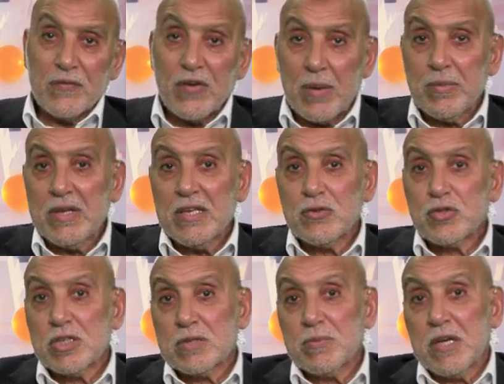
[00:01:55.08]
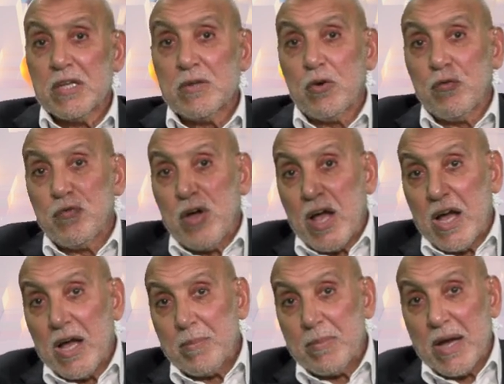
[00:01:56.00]
The family, which is made of
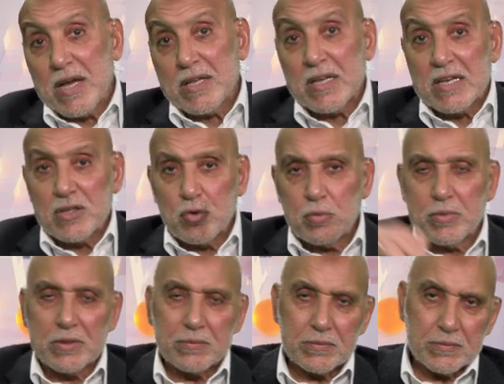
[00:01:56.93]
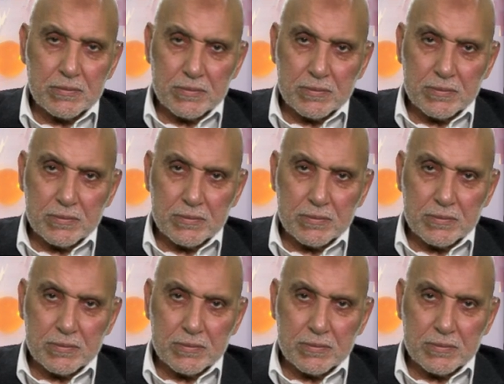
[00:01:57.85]
man and woman,